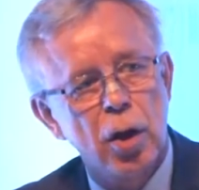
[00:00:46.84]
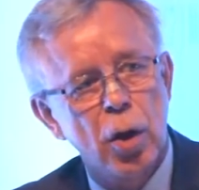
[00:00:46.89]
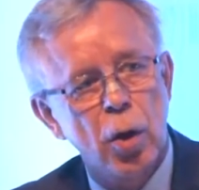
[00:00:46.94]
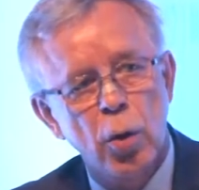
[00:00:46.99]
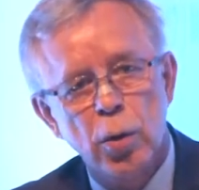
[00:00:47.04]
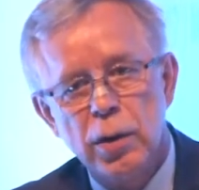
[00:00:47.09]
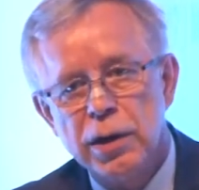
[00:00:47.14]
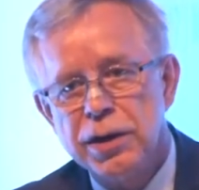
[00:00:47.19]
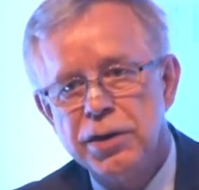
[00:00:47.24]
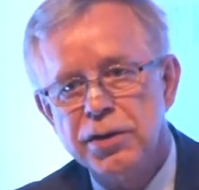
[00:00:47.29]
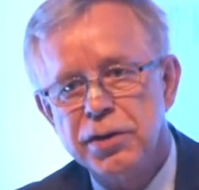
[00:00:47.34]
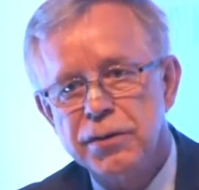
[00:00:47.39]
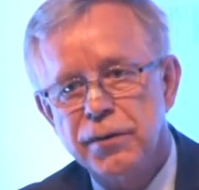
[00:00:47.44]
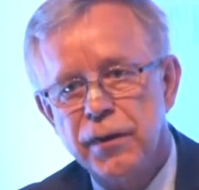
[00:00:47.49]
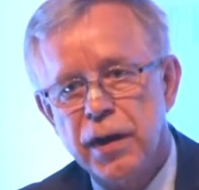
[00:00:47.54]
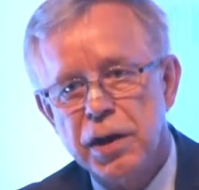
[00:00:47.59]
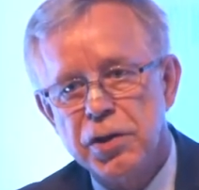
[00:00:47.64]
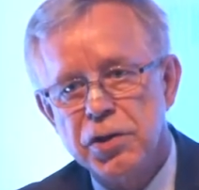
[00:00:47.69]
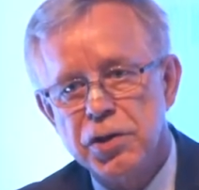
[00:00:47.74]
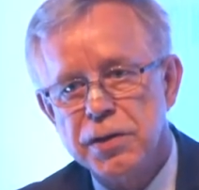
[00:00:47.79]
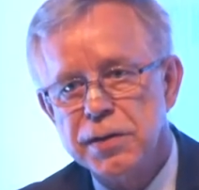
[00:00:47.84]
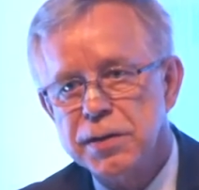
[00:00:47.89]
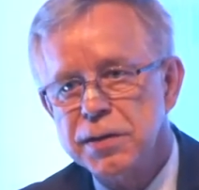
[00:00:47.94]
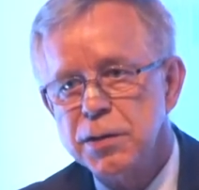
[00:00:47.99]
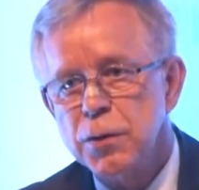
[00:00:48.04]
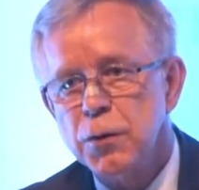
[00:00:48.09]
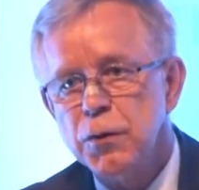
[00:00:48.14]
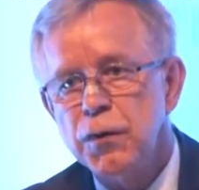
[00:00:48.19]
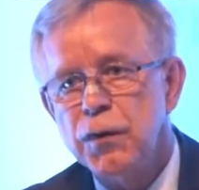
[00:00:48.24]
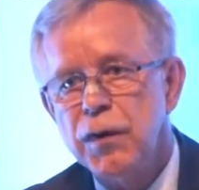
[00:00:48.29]
all interventions
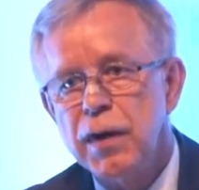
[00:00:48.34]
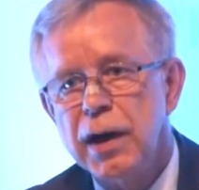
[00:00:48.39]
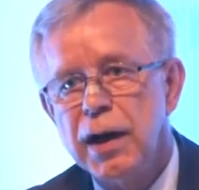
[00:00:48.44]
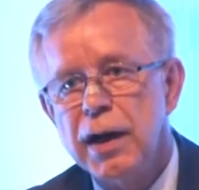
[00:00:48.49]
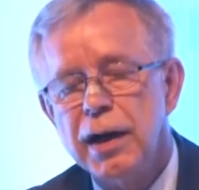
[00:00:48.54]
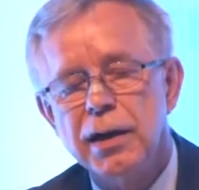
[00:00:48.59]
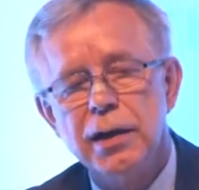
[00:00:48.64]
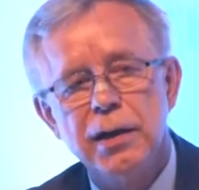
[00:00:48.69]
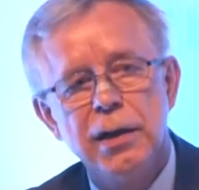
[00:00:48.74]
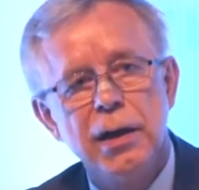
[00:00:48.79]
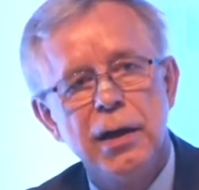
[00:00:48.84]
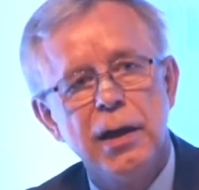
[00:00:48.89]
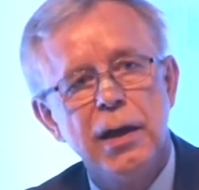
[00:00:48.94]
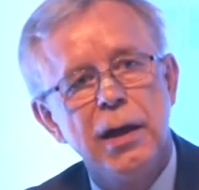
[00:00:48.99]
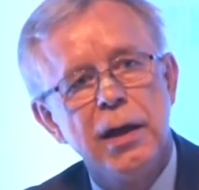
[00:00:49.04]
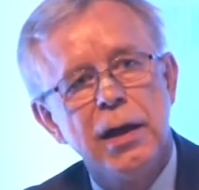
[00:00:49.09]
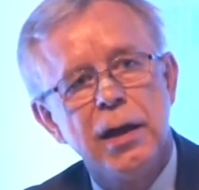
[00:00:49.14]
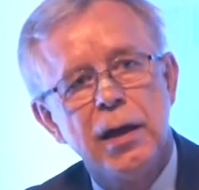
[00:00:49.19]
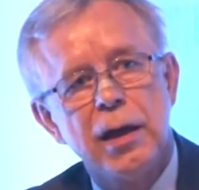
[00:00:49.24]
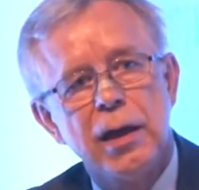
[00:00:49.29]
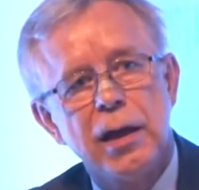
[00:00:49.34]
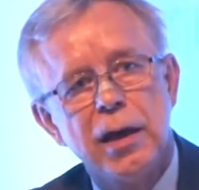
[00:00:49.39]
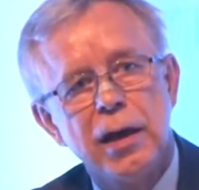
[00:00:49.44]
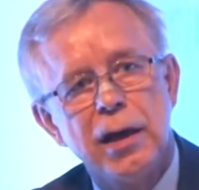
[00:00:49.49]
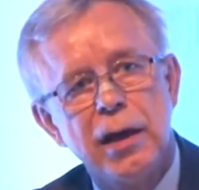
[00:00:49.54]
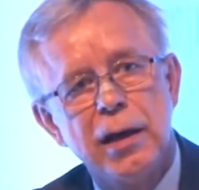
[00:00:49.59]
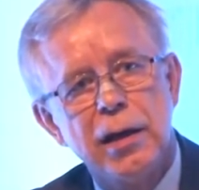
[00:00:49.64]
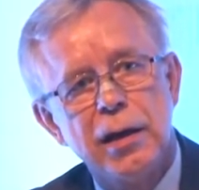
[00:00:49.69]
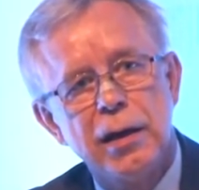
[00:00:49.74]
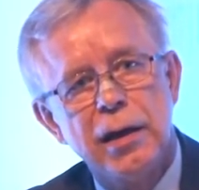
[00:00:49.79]
so far,
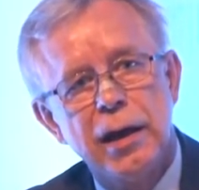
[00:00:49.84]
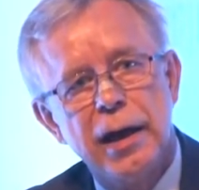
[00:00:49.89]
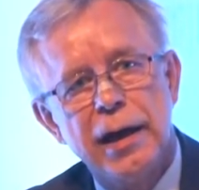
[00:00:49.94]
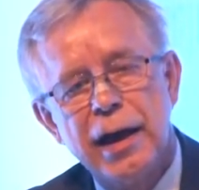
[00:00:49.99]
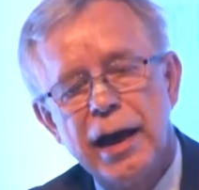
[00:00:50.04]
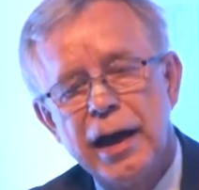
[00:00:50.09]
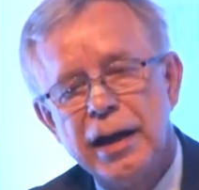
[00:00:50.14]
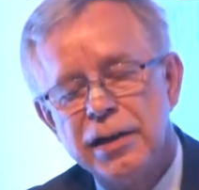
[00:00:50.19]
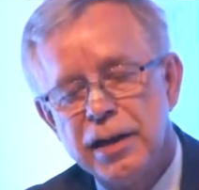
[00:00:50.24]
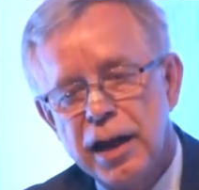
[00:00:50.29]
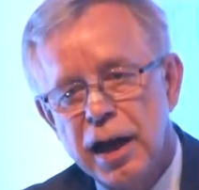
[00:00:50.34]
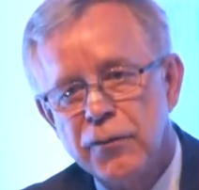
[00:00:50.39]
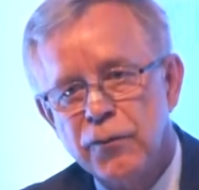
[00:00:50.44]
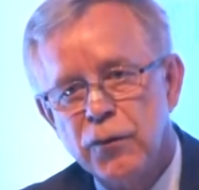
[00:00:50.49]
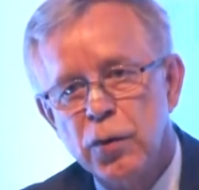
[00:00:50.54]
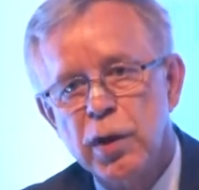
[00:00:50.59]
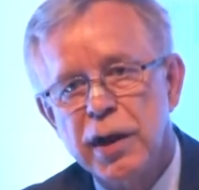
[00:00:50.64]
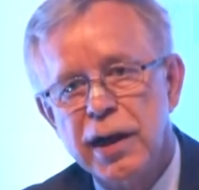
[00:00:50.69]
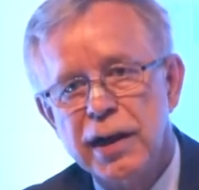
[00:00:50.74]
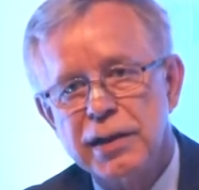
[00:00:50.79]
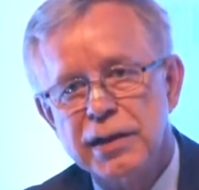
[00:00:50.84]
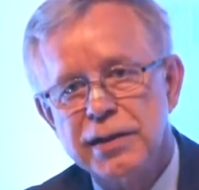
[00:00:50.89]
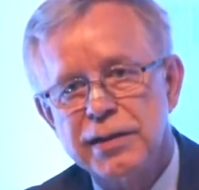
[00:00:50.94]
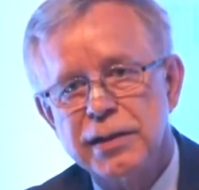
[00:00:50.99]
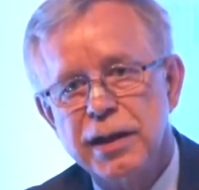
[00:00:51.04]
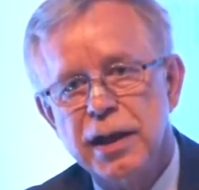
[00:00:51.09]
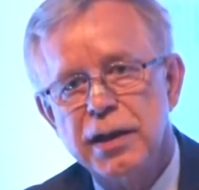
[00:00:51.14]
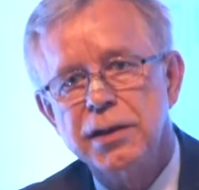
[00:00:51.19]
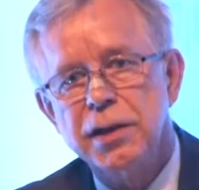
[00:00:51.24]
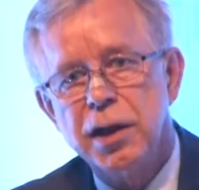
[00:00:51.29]
and I fully
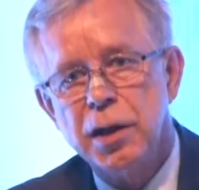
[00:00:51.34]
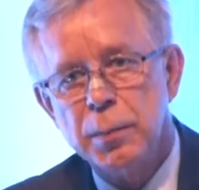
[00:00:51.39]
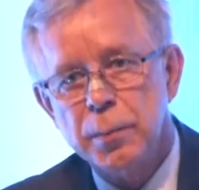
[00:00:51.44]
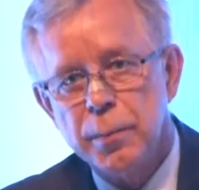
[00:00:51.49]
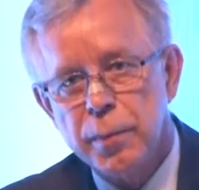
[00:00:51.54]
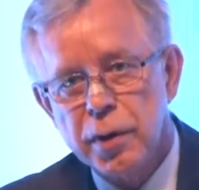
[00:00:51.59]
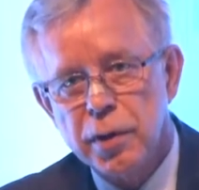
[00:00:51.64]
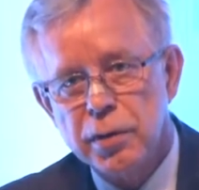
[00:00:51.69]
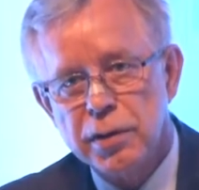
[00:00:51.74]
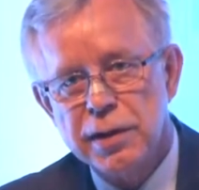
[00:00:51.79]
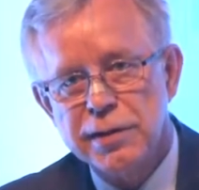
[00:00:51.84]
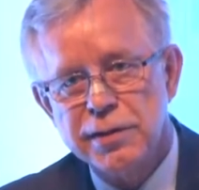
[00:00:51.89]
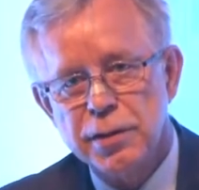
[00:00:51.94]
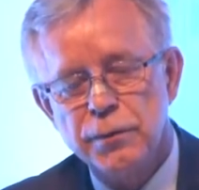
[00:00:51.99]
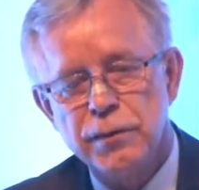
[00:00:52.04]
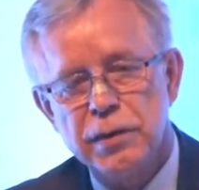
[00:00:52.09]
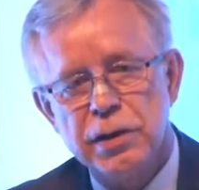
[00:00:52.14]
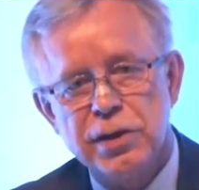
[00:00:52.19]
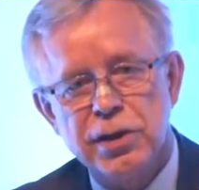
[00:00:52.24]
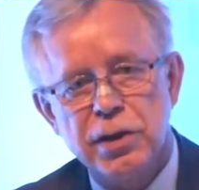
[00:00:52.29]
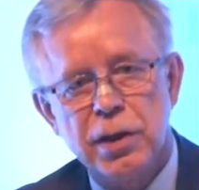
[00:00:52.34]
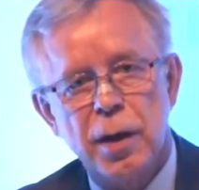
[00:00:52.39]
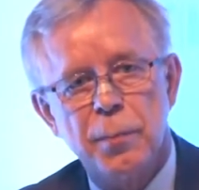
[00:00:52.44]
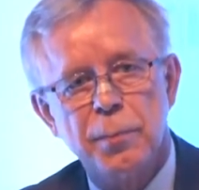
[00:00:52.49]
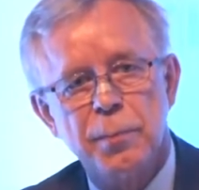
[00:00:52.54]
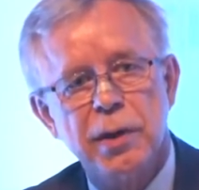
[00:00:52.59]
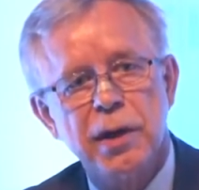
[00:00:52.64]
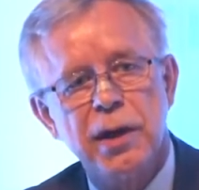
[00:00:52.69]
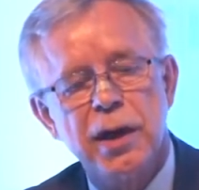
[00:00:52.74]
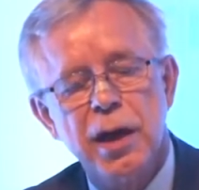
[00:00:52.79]
understand the importance of this
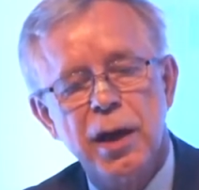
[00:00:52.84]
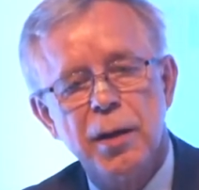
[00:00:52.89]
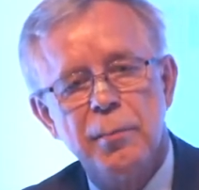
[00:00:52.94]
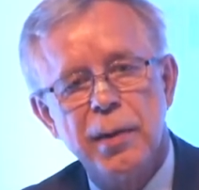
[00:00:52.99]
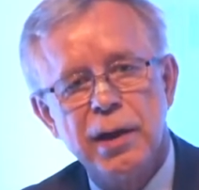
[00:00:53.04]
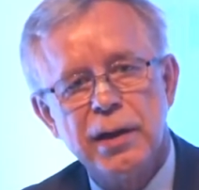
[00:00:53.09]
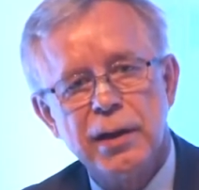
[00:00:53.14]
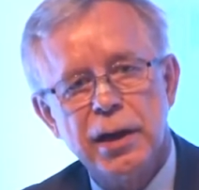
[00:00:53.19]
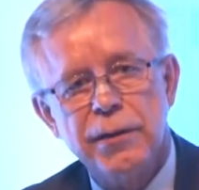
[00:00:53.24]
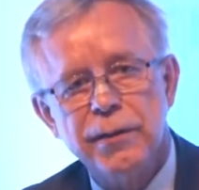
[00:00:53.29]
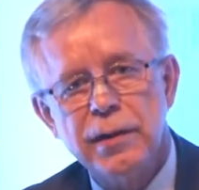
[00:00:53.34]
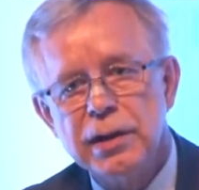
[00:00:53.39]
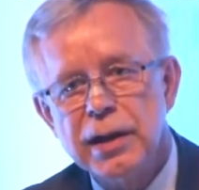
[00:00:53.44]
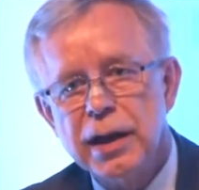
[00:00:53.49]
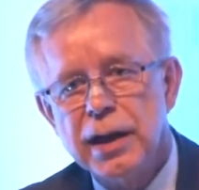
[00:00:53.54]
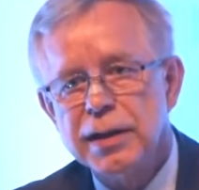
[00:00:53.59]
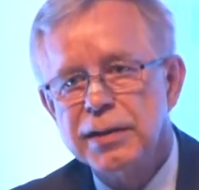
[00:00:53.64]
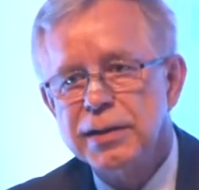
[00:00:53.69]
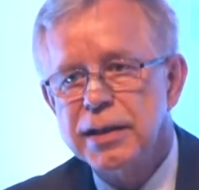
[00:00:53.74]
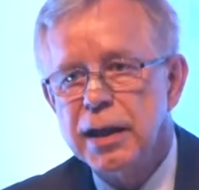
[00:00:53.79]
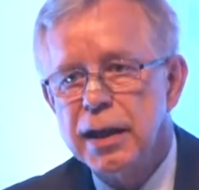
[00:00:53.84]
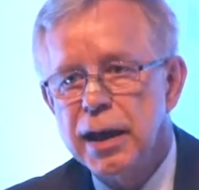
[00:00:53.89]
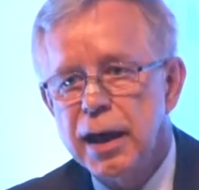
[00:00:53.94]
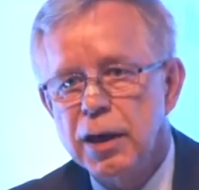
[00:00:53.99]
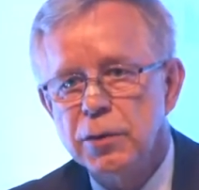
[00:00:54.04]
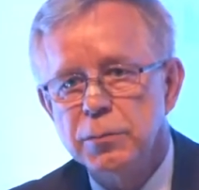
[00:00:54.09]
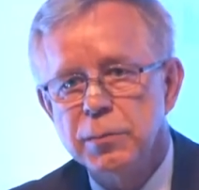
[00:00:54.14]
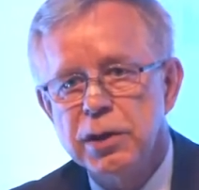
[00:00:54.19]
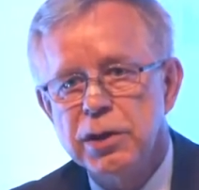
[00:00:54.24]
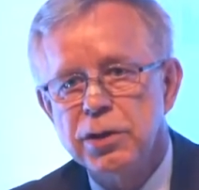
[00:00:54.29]
topic. But nevertheless,
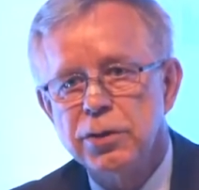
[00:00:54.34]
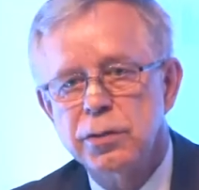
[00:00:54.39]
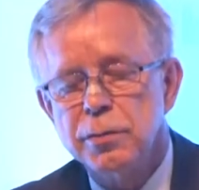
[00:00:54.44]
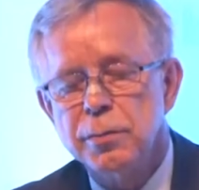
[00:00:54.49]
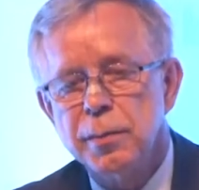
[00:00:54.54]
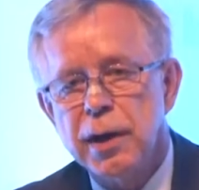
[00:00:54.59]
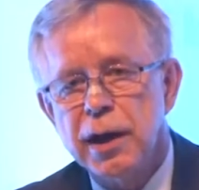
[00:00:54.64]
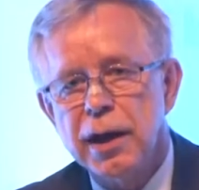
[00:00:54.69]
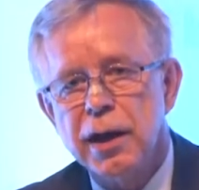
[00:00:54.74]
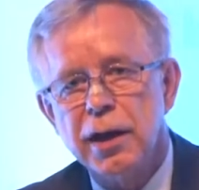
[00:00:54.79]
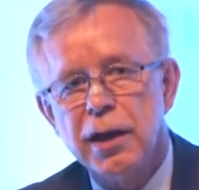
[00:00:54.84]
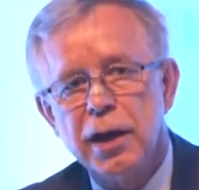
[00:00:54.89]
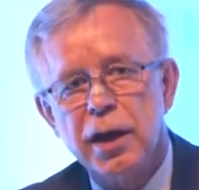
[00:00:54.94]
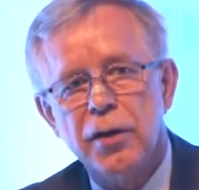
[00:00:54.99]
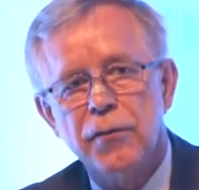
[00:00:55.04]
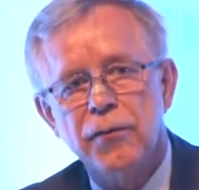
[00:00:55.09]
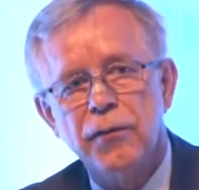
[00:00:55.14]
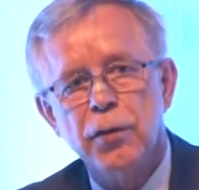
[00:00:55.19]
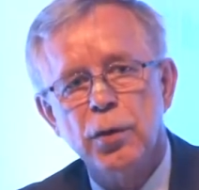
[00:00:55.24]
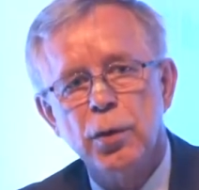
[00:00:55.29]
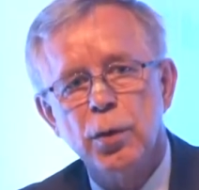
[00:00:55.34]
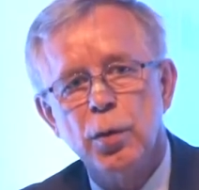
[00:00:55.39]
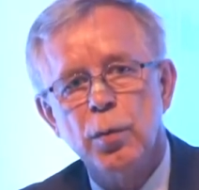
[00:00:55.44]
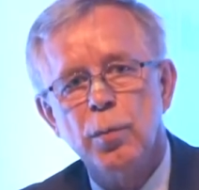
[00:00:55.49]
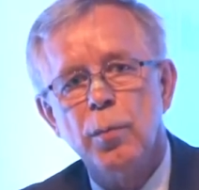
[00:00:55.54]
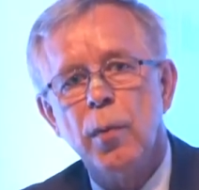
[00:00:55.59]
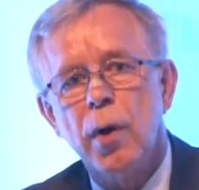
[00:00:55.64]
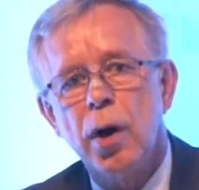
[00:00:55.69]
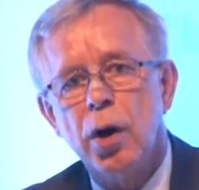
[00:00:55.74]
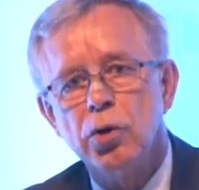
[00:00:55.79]
allow me to make a few
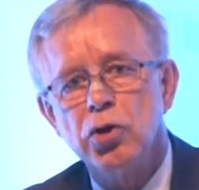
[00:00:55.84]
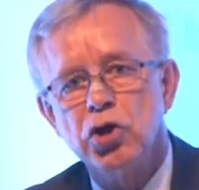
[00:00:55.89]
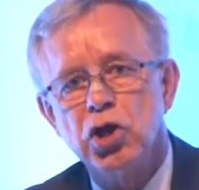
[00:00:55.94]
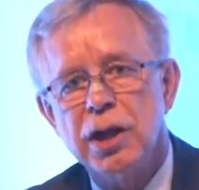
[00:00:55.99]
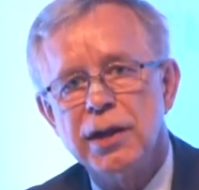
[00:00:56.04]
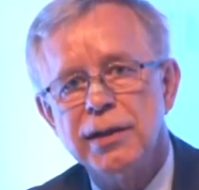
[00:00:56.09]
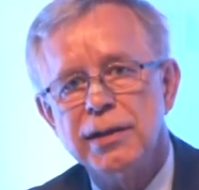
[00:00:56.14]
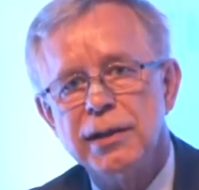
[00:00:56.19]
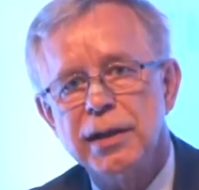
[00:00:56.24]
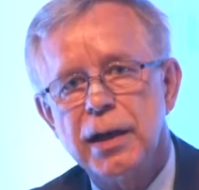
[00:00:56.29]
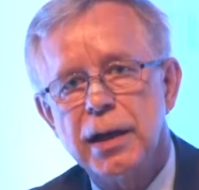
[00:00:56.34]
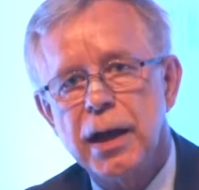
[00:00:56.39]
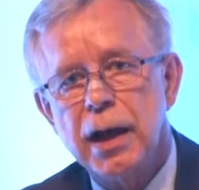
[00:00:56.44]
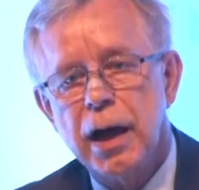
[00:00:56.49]
more general